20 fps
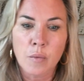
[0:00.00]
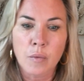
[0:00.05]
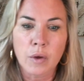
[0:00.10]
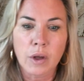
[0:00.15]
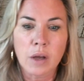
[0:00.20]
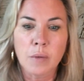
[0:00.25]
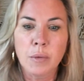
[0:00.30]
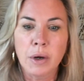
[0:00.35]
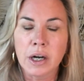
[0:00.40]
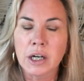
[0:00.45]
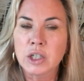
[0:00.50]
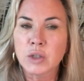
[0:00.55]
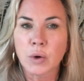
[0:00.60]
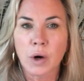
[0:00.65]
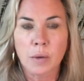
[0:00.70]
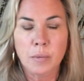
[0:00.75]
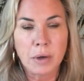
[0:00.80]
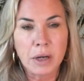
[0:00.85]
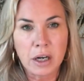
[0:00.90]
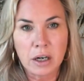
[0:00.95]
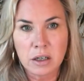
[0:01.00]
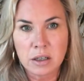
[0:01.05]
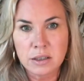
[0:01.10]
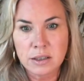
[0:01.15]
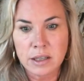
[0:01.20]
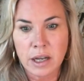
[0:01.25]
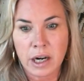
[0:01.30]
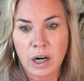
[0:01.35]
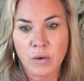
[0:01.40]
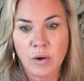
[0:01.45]
Compared to our
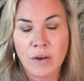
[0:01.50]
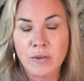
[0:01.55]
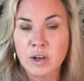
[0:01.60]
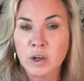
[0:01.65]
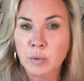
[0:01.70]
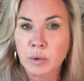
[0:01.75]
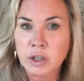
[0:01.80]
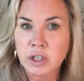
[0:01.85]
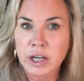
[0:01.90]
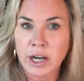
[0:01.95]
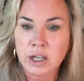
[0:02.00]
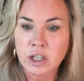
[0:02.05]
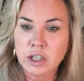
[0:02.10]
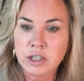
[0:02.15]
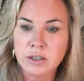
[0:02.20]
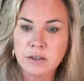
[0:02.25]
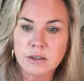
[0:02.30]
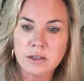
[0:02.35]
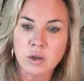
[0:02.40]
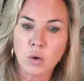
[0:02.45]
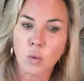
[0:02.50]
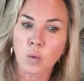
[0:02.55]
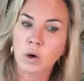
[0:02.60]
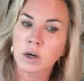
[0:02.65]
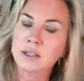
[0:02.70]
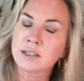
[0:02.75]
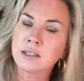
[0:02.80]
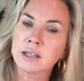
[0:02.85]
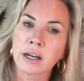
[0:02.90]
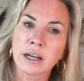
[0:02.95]
peers and our revenue projections,
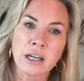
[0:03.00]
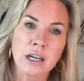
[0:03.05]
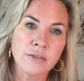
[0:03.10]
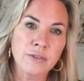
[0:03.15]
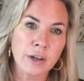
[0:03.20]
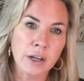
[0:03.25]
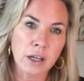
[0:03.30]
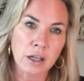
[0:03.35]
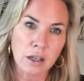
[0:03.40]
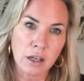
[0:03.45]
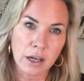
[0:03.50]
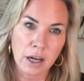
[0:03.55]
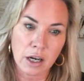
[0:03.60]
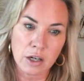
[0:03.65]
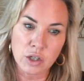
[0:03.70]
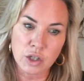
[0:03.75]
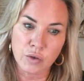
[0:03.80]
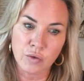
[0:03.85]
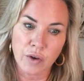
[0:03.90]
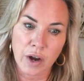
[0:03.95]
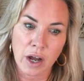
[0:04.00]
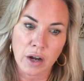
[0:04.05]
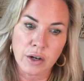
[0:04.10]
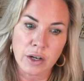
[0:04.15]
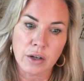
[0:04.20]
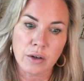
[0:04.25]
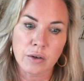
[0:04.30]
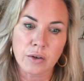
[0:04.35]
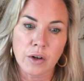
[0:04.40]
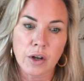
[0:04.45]
we're significantly
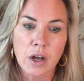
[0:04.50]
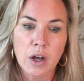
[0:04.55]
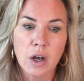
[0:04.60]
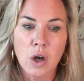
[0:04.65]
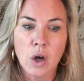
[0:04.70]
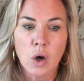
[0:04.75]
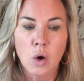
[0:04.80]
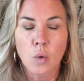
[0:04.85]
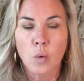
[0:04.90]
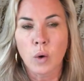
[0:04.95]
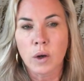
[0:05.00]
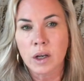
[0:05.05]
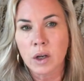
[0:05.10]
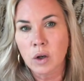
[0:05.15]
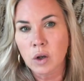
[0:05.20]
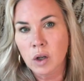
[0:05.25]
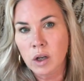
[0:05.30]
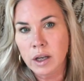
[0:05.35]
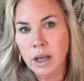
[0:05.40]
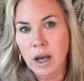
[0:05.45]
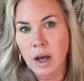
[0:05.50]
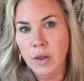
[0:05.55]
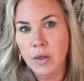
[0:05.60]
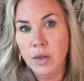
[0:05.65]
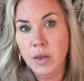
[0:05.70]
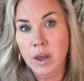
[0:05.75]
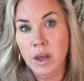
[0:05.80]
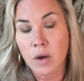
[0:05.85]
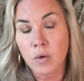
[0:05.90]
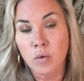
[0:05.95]
undervalued. When you look at
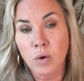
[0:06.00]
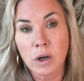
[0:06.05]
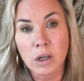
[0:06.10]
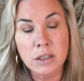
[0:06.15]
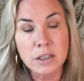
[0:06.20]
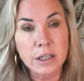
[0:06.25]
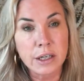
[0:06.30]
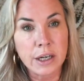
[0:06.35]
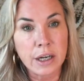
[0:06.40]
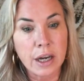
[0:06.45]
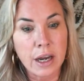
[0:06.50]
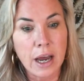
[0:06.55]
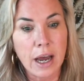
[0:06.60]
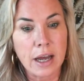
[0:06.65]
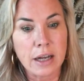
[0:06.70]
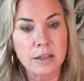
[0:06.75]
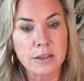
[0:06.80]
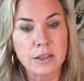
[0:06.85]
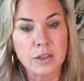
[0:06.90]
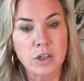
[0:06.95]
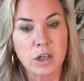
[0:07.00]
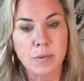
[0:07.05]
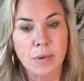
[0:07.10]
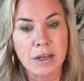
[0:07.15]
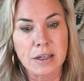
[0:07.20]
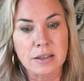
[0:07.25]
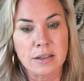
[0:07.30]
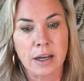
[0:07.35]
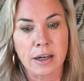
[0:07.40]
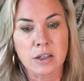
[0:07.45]
the royalty and
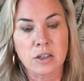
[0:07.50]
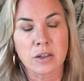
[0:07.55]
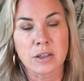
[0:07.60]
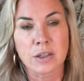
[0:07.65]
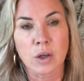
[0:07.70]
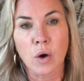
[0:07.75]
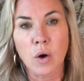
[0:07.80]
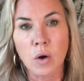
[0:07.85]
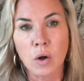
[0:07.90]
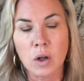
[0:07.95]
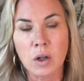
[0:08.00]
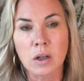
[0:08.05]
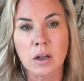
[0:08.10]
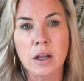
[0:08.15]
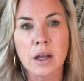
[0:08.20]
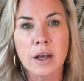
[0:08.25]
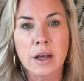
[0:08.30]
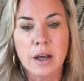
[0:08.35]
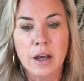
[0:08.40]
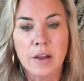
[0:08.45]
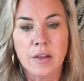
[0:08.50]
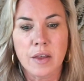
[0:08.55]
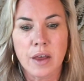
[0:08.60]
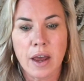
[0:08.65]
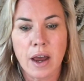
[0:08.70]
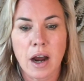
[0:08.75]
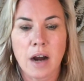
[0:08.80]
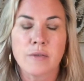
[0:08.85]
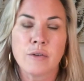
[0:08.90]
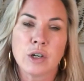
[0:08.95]
streaming sector as a whole,
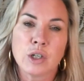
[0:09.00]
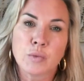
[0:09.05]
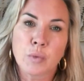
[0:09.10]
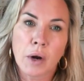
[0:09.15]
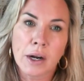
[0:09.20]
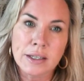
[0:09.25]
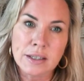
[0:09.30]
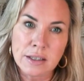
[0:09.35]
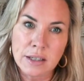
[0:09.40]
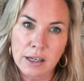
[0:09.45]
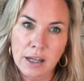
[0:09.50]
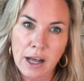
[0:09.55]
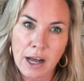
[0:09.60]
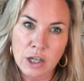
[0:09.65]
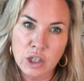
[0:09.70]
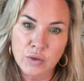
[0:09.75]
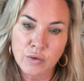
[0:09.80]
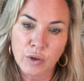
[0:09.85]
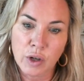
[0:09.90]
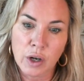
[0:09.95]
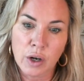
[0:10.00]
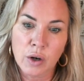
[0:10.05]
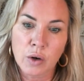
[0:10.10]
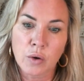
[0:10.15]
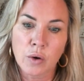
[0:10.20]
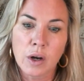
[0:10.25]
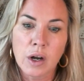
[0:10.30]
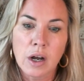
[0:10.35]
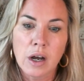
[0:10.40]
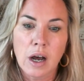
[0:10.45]
the average price to cash flow